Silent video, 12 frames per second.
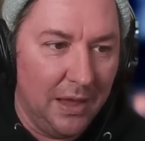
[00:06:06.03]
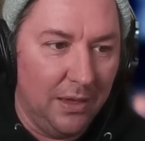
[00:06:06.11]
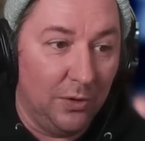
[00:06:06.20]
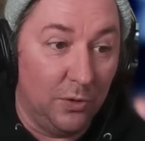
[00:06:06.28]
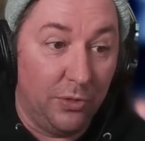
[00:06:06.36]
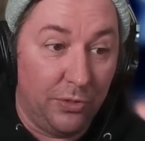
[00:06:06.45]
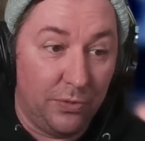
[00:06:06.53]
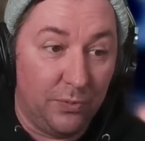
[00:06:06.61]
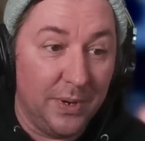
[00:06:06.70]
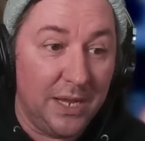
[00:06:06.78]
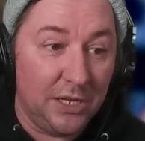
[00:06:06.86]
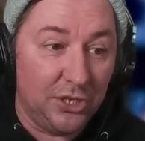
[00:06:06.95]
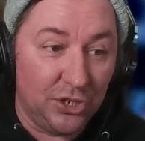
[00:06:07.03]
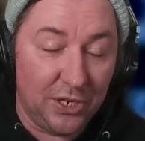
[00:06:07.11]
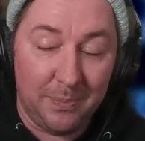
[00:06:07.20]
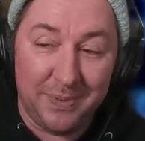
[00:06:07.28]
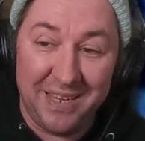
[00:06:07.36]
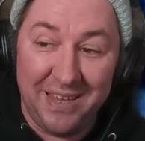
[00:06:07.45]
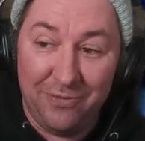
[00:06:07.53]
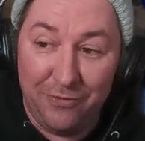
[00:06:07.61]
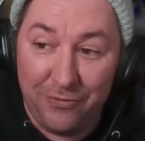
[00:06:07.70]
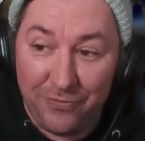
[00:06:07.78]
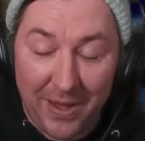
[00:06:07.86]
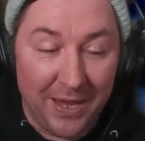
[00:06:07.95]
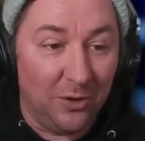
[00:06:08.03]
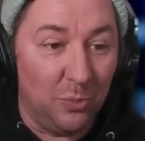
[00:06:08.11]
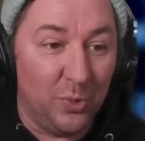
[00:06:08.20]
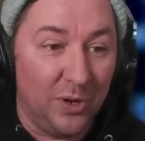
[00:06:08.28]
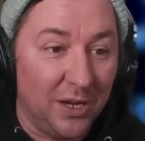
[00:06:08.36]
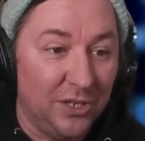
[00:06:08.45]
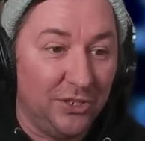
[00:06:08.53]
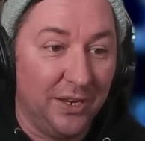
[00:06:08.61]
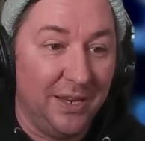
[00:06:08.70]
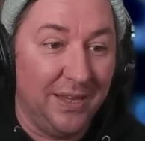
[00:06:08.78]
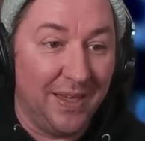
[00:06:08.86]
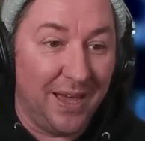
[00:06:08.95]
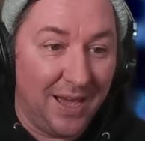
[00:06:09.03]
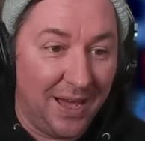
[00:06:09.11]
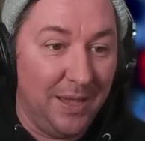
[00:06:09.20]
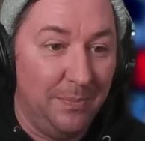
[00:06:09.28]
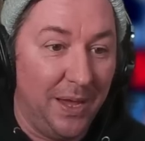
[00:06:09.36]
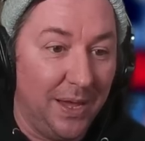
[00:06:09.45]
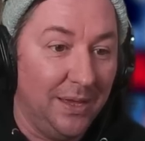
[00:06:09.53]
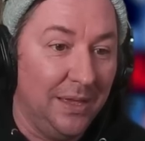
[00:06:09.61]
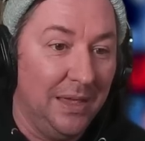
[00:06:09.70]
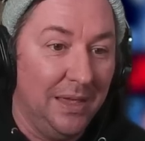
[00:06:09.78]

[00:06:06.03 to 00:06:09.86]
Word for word: There are three ships in final production in the high bay,